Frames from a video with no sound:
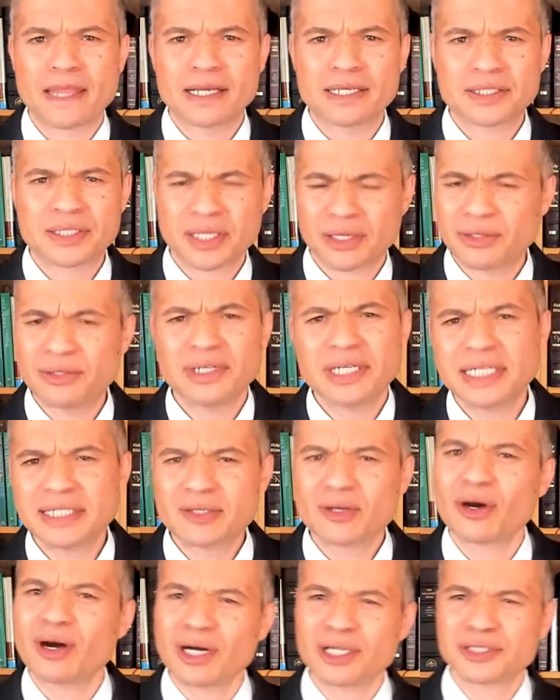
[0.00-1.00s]
So you
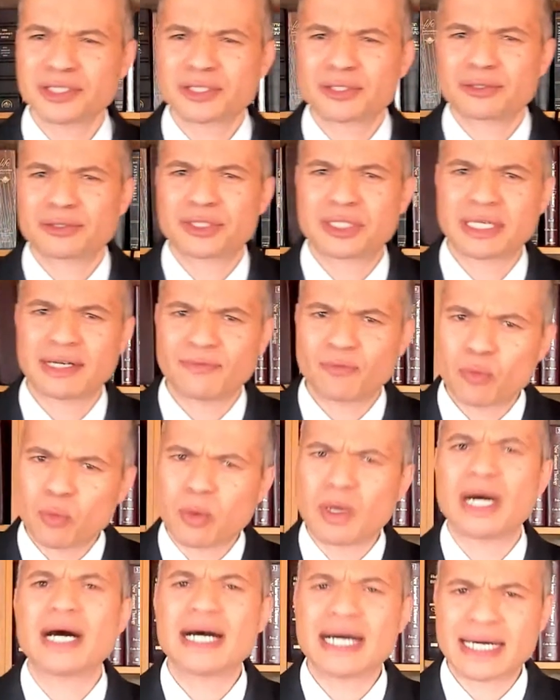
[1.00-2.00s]
need to ask yourself,
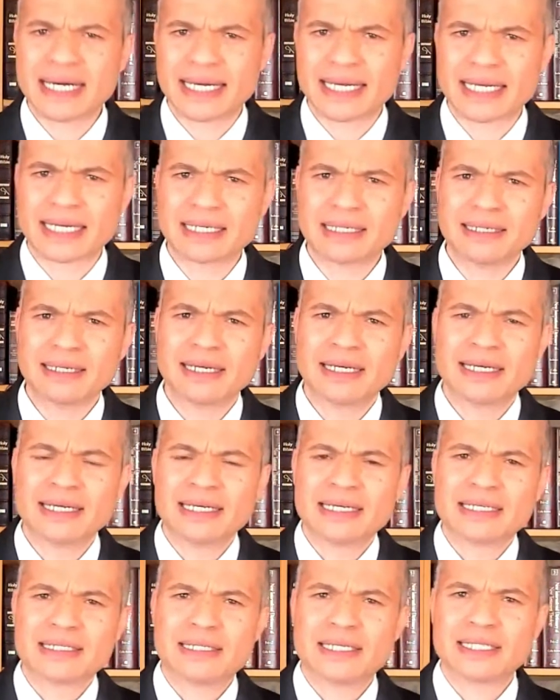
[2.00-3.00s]
why
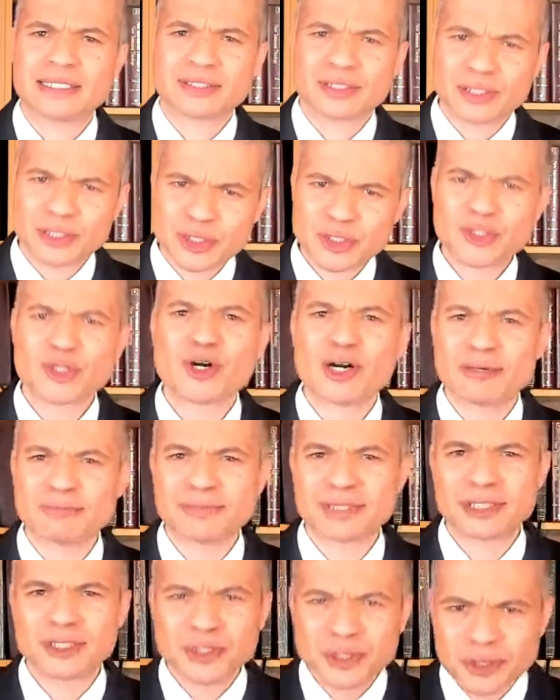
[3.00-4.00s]
does the
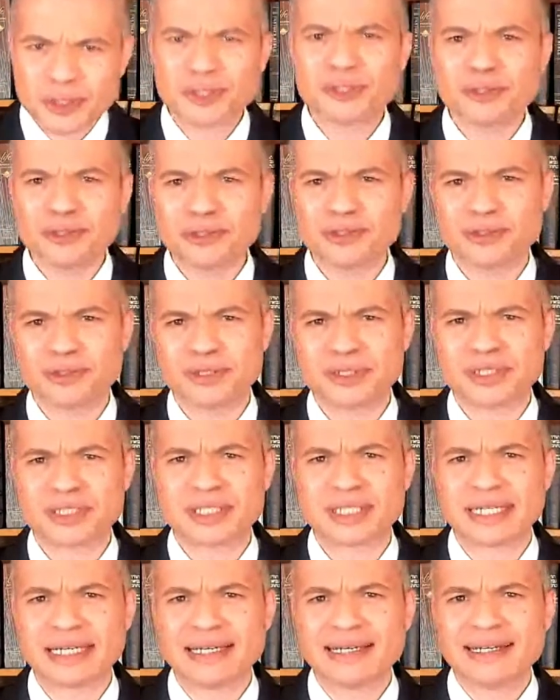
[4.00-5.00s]
psalmist
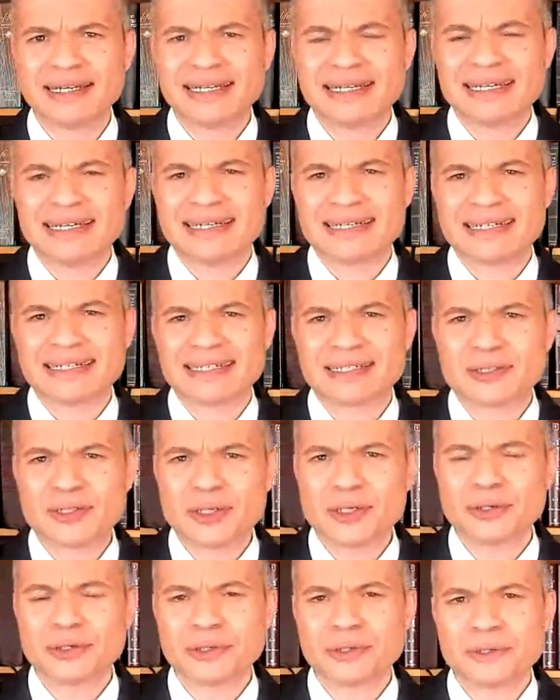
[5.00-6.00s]
choose
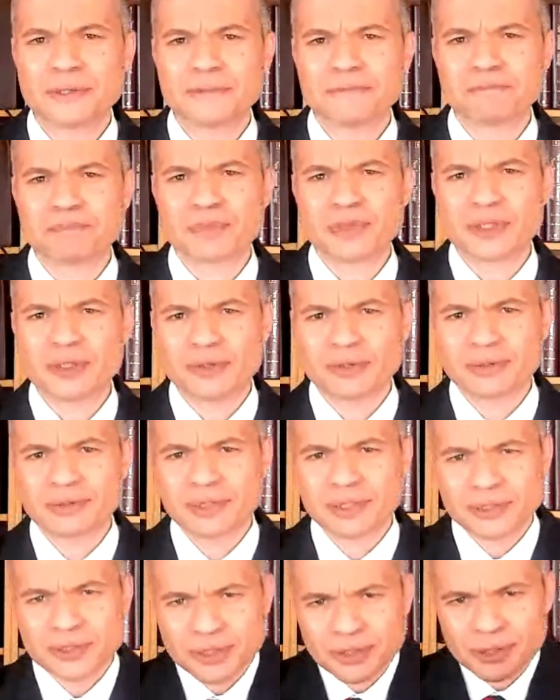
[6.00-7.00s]
to
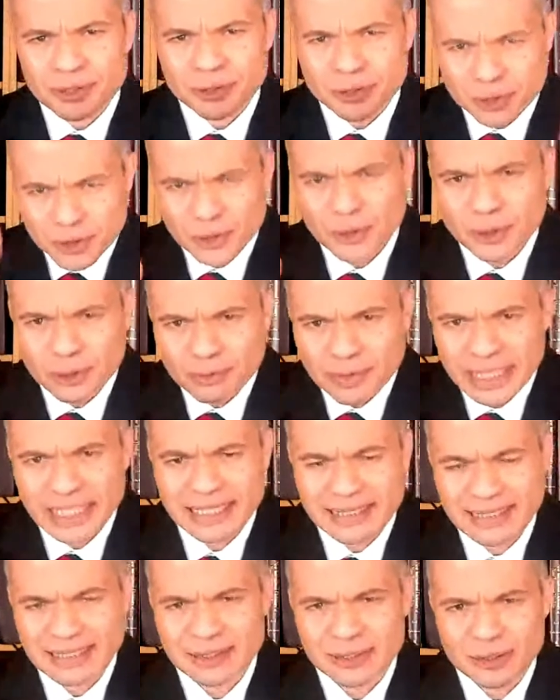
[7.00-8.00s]
zoom
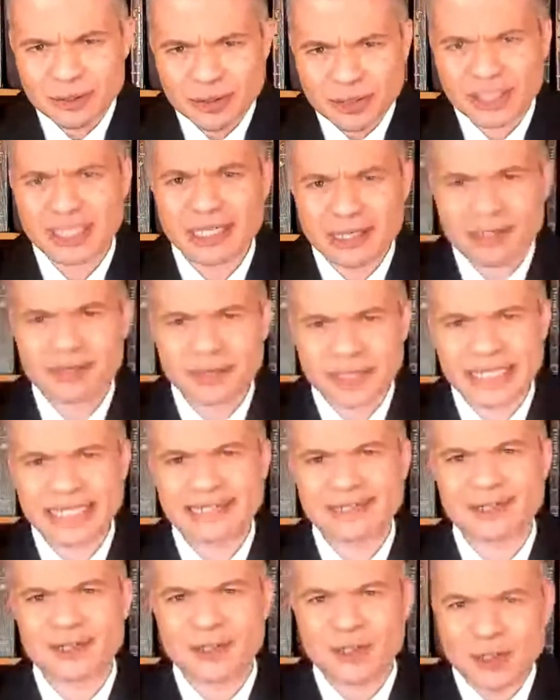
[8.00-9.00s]
in and to zero
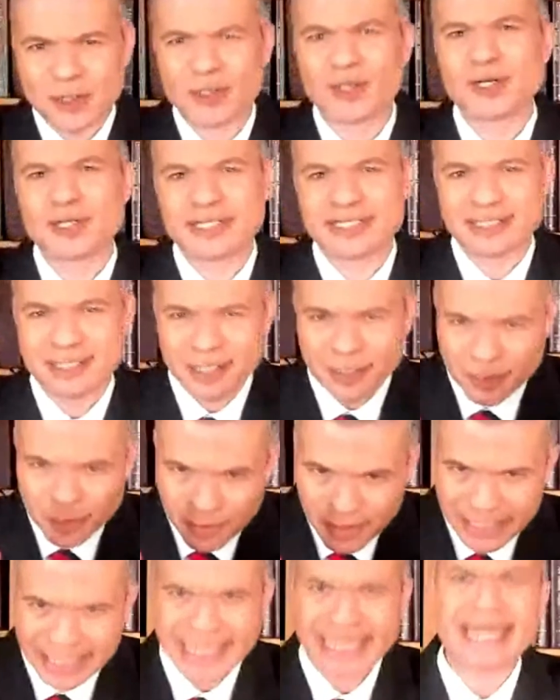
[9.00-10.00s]
in on God as the
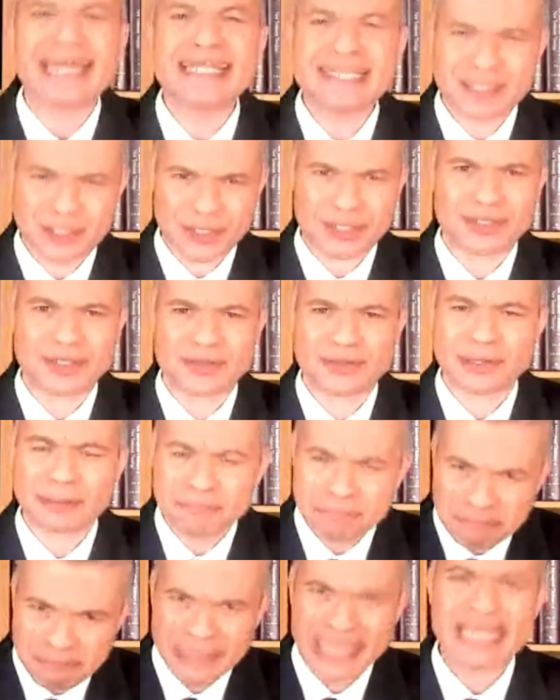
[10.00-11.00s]
creator, the
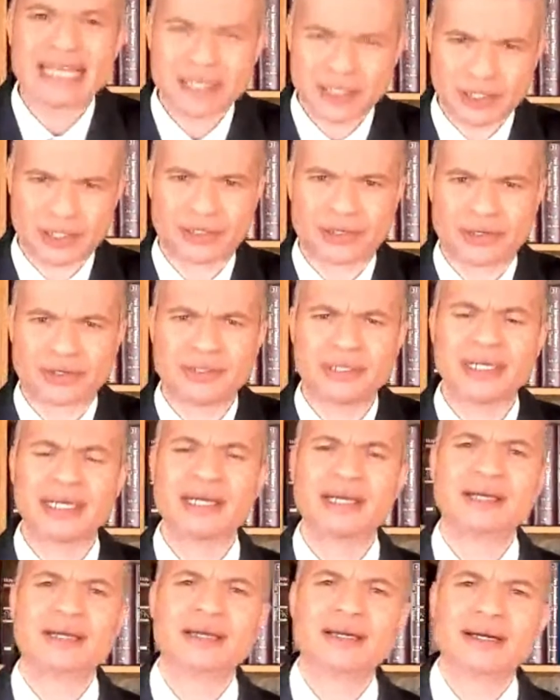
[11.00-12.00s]
maker
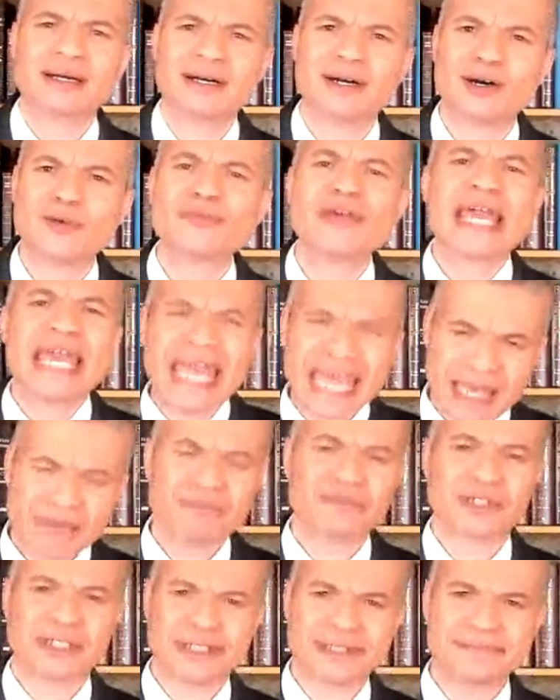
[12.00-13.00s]
of
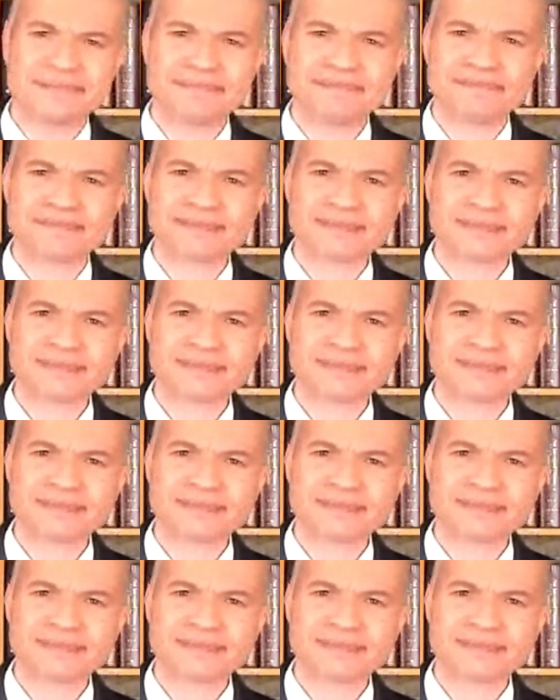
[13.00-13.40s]
heaven